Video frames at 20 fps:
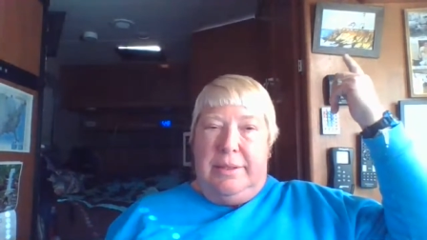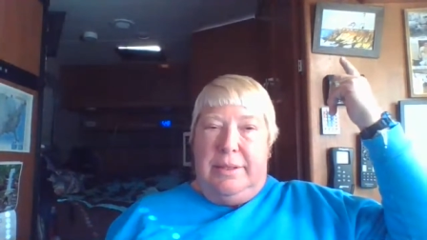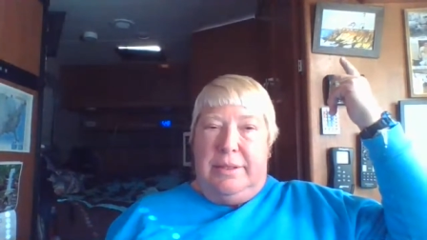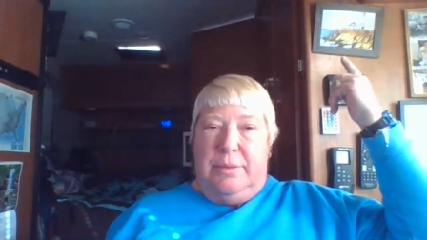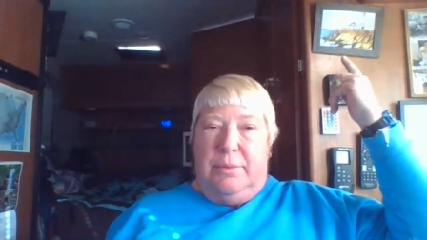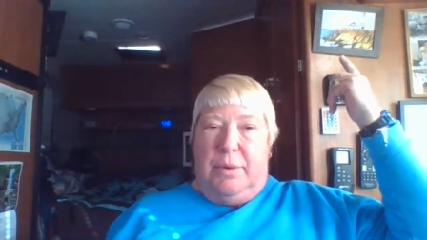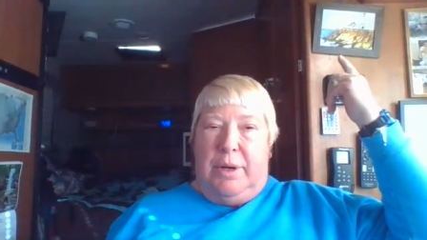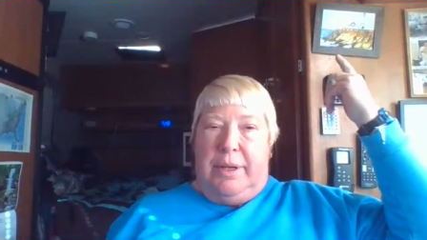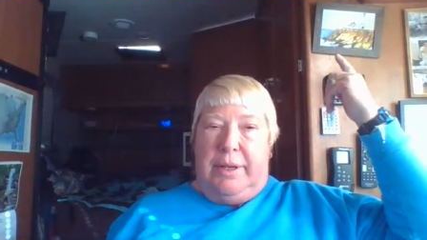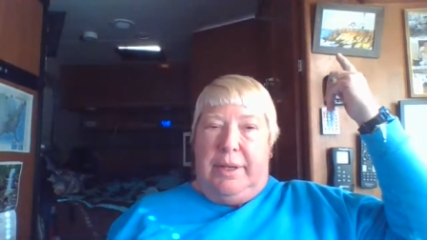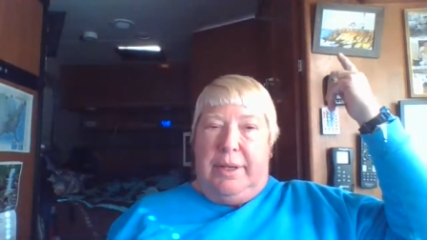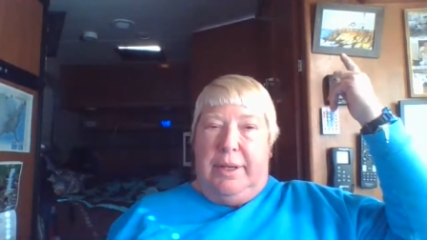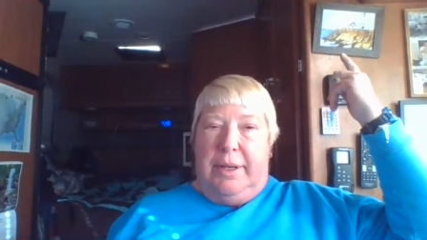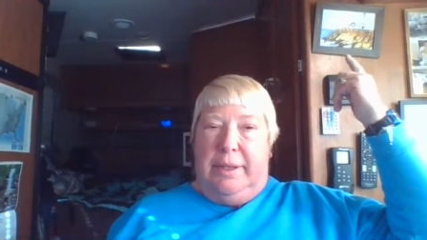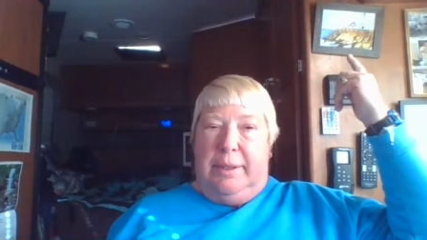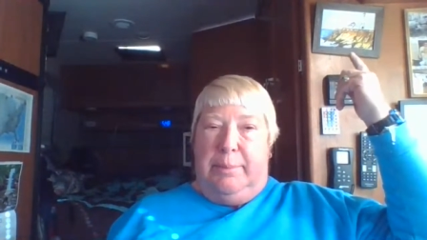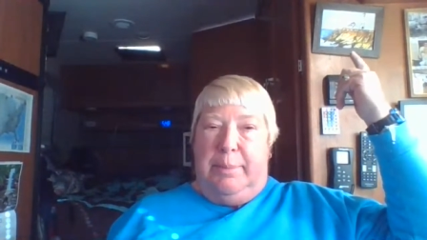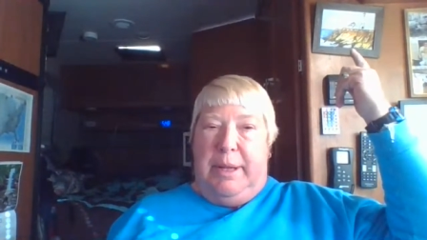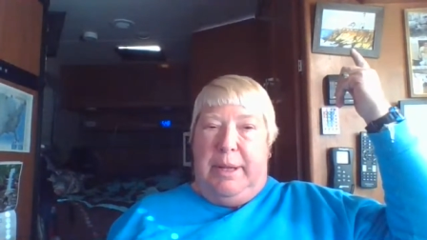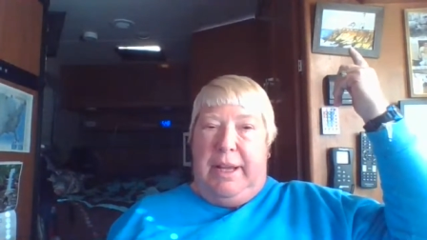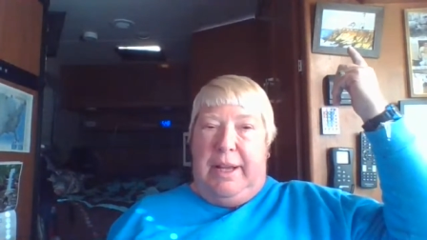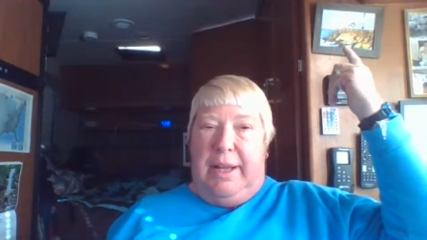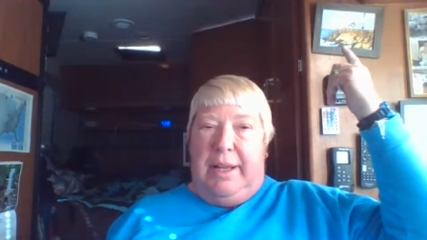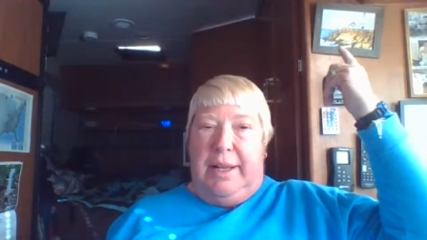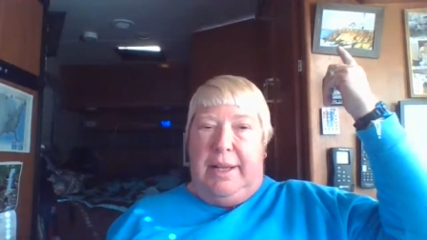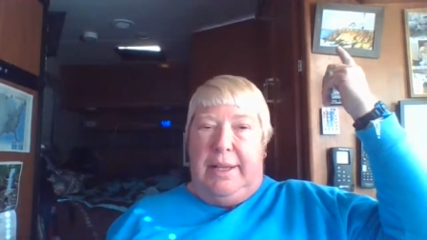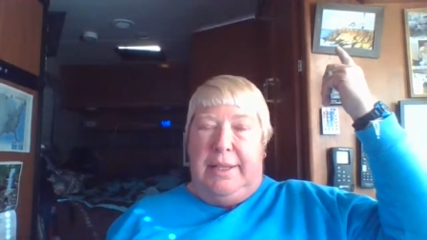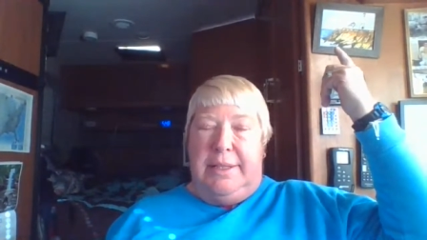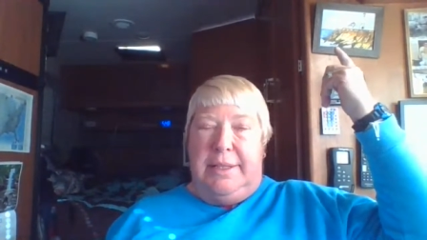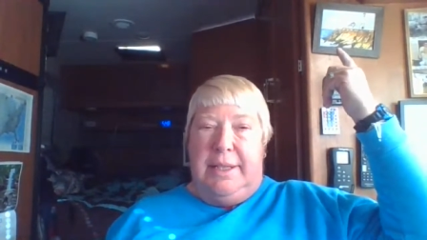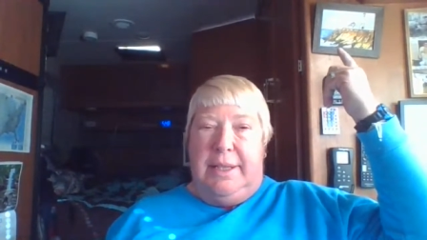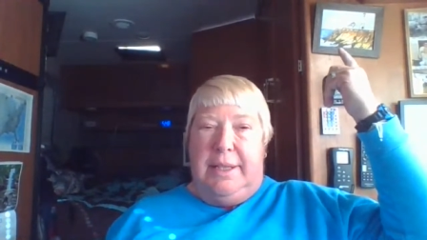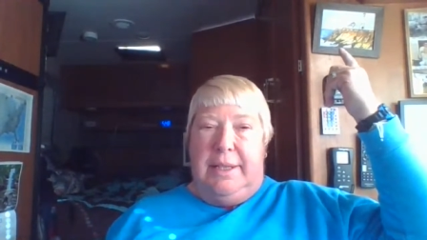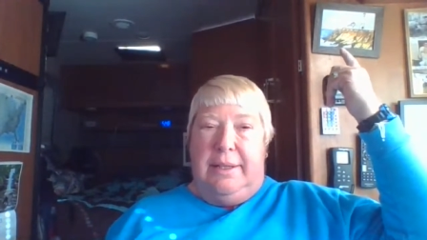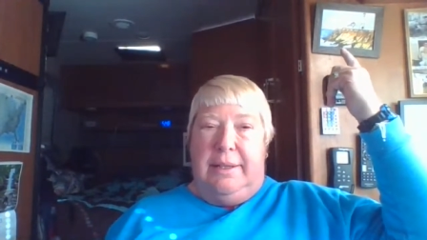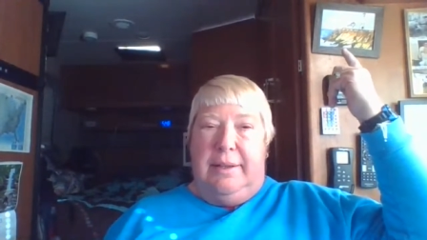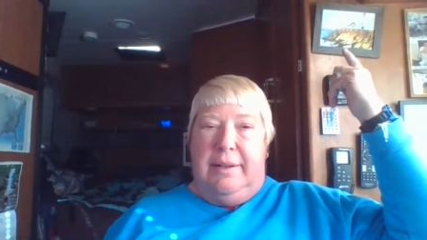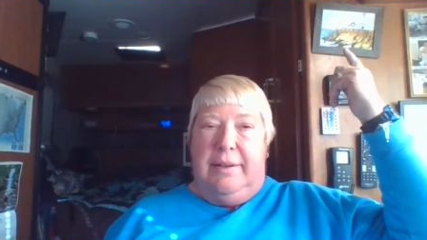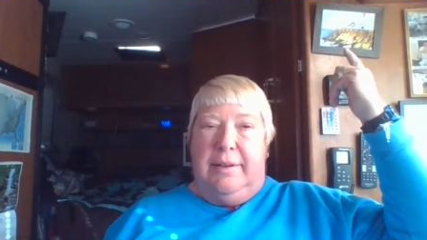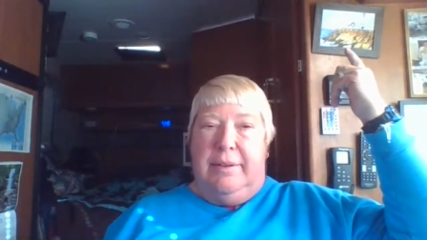is a watercolor painting I
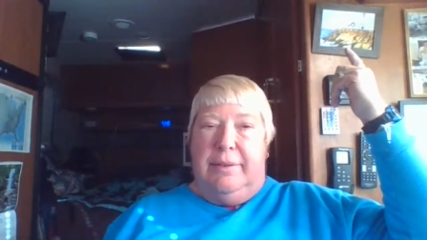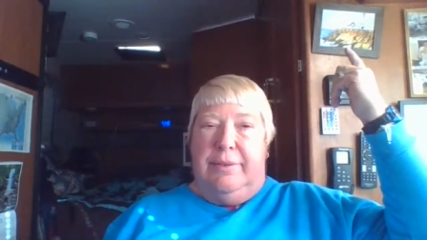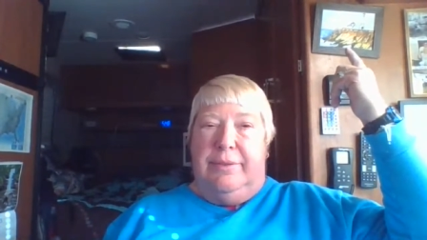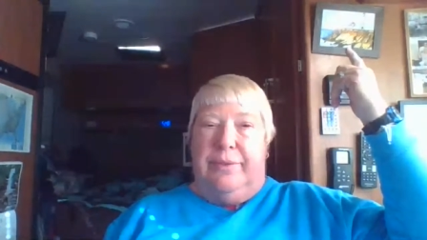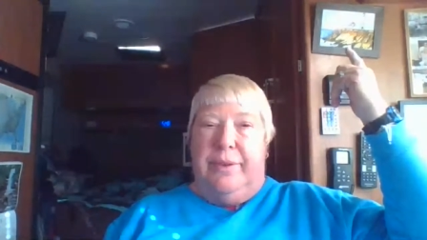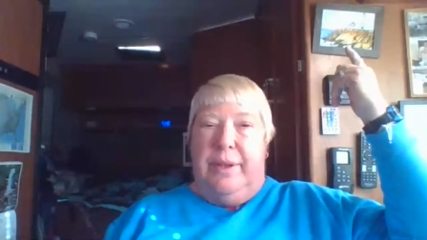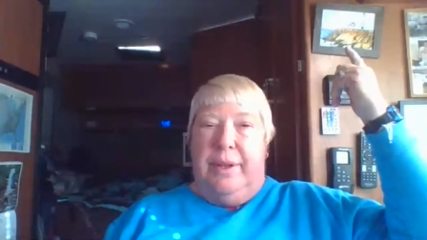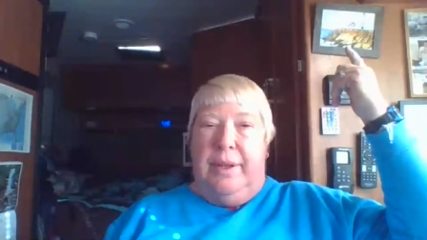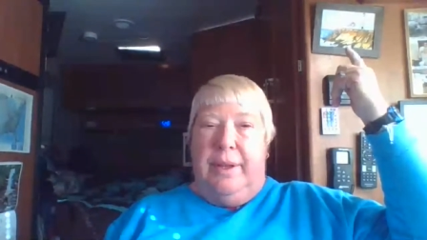did of